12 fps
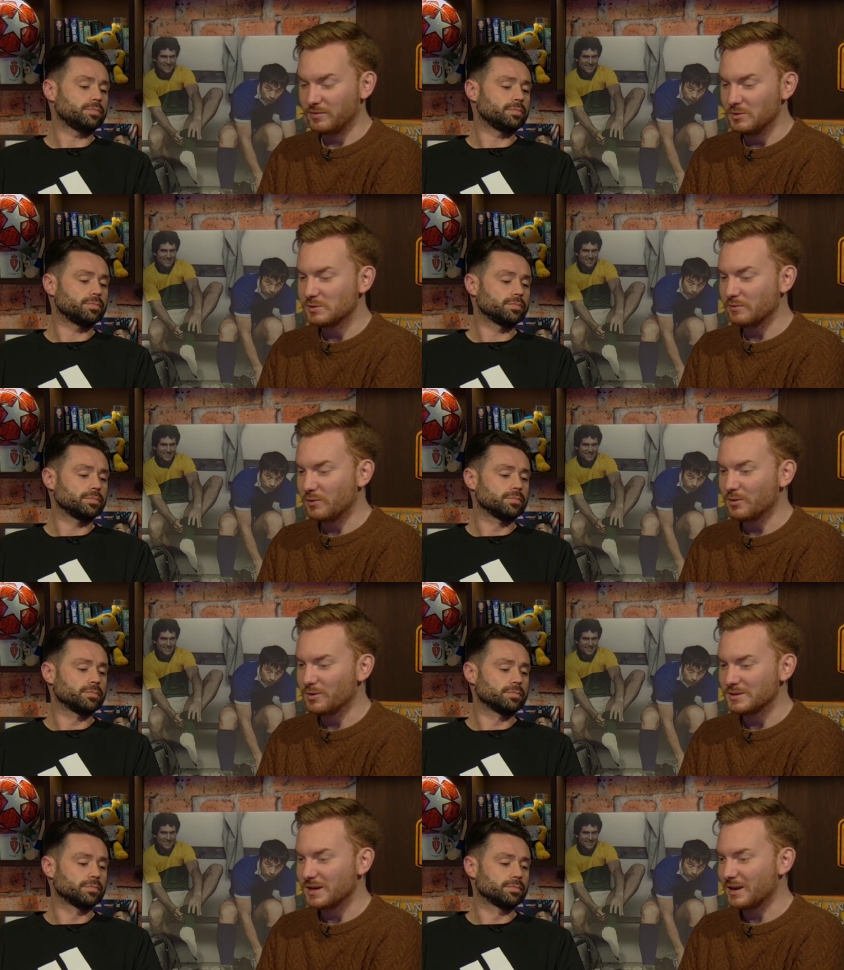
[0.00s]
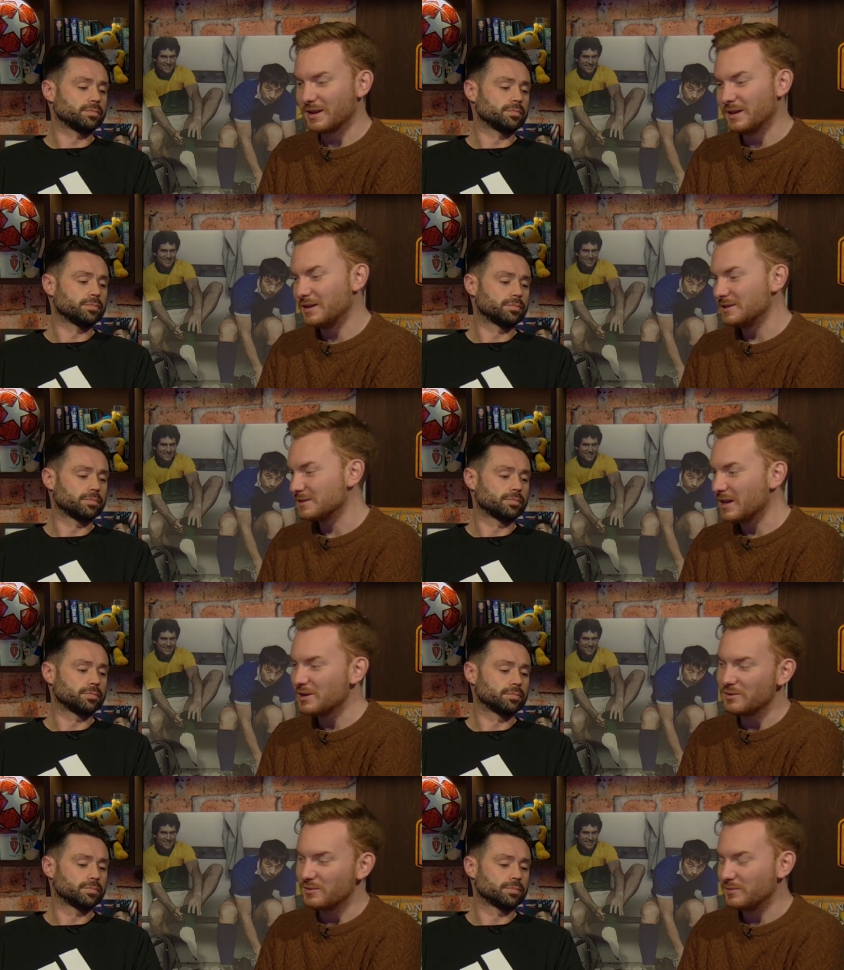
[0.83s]
Speaker 1: Nucifora is getting his
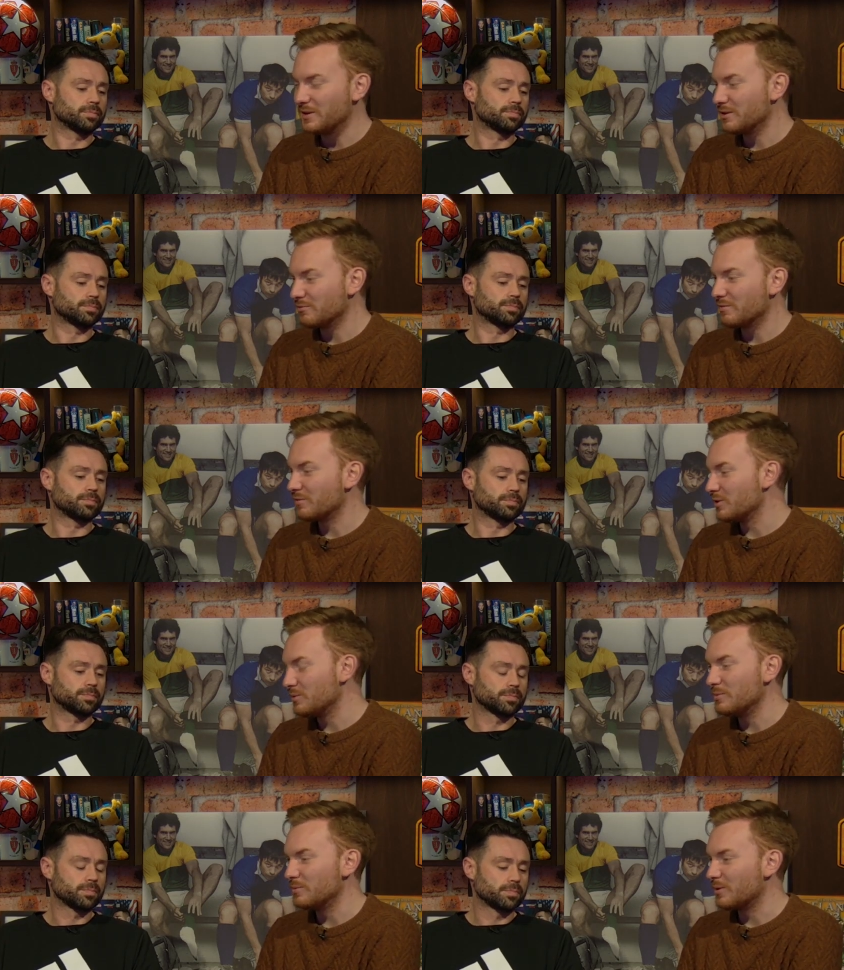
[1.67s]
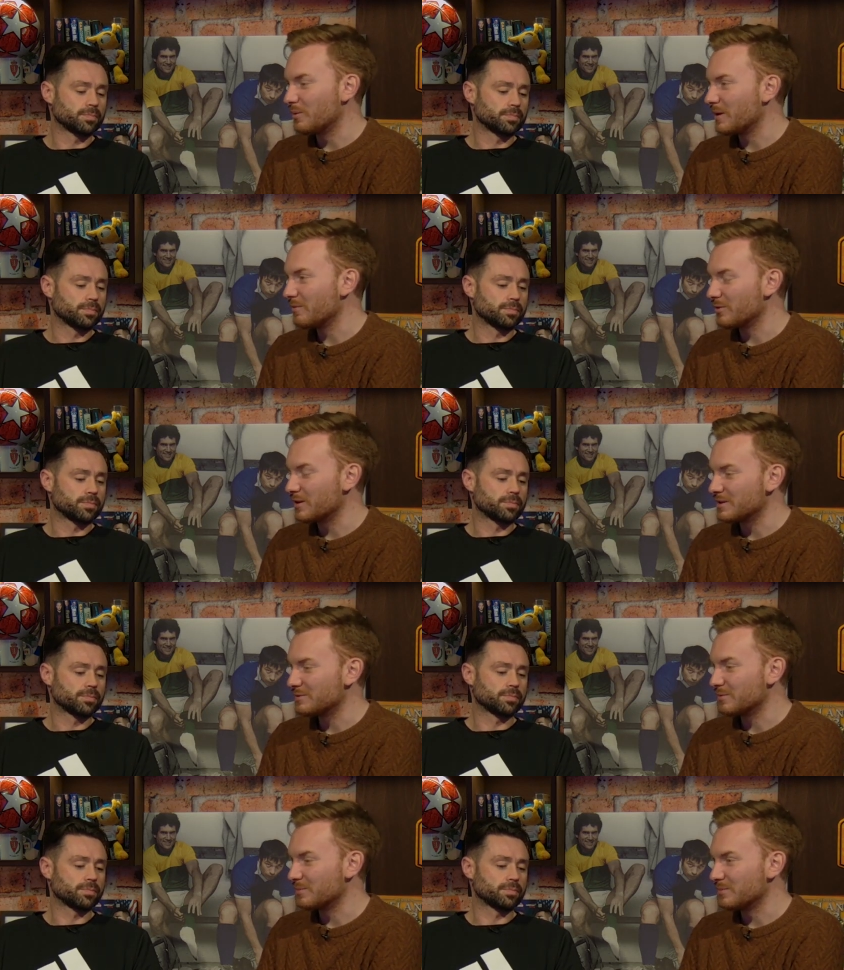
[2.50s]
end of year review or whatever it
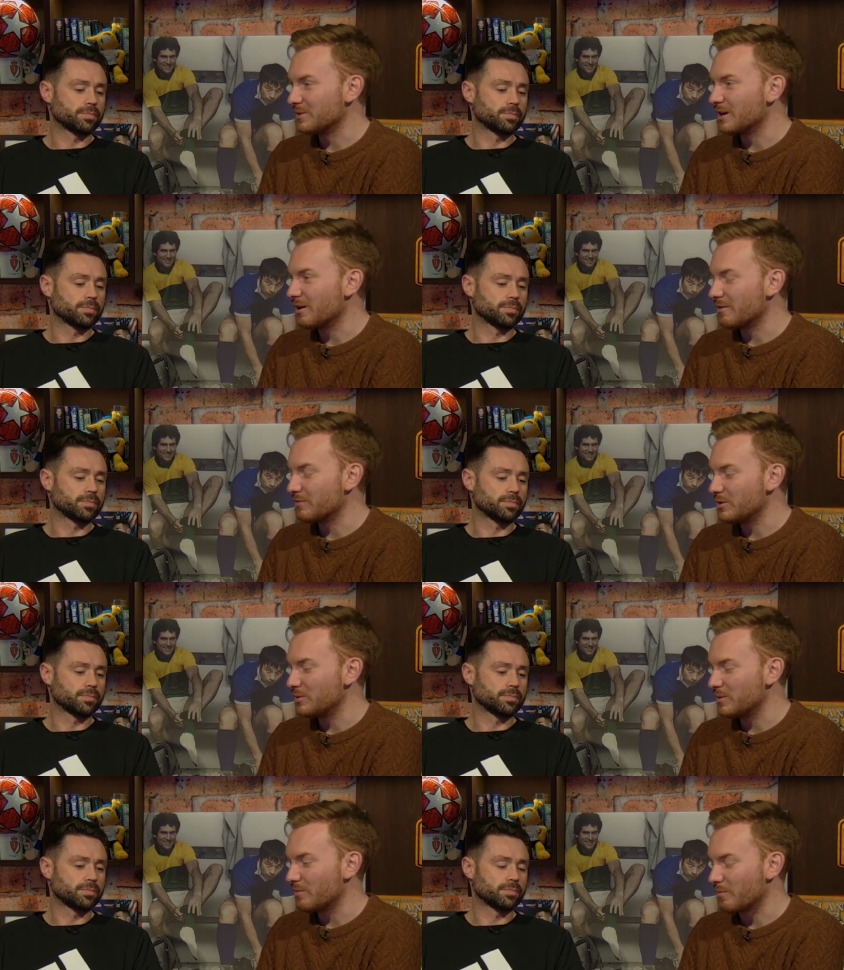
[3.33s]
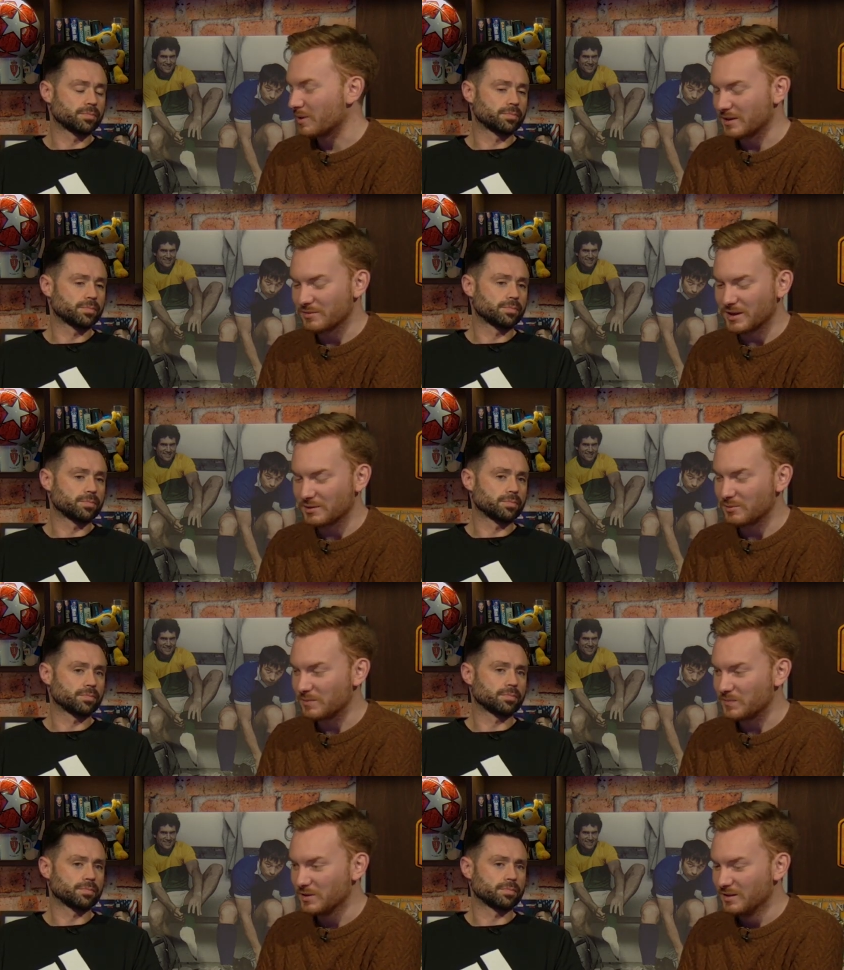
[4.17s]
is from the RFU, whoever might give that to
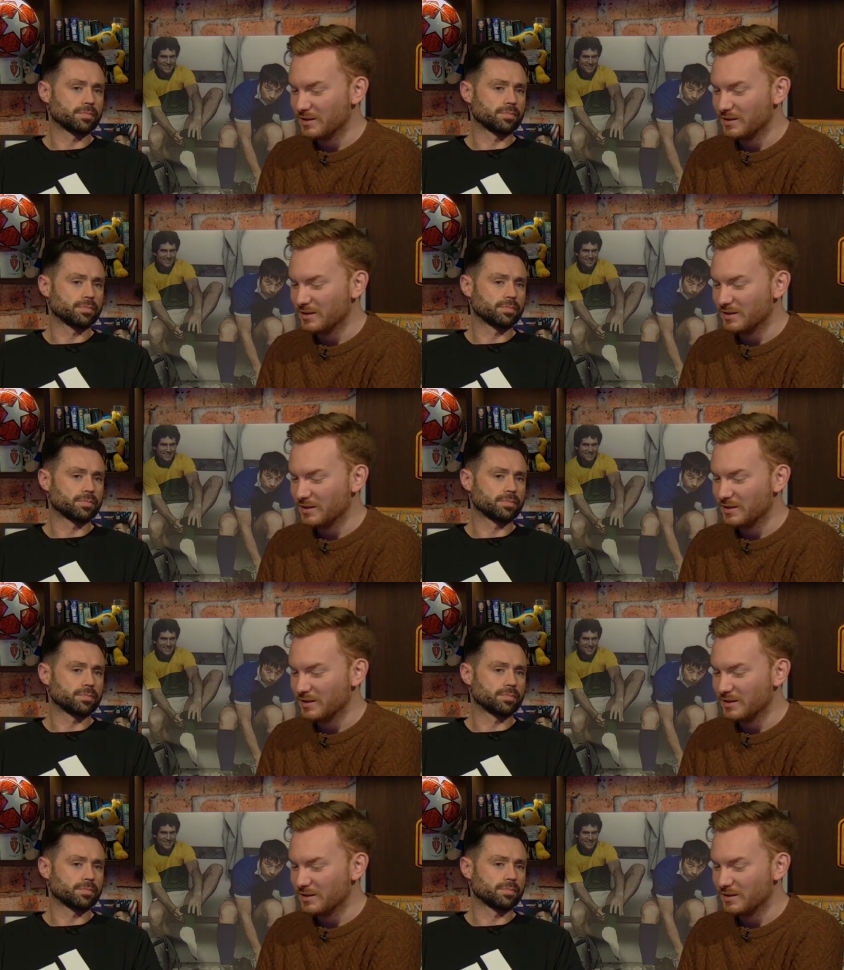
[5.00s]
him,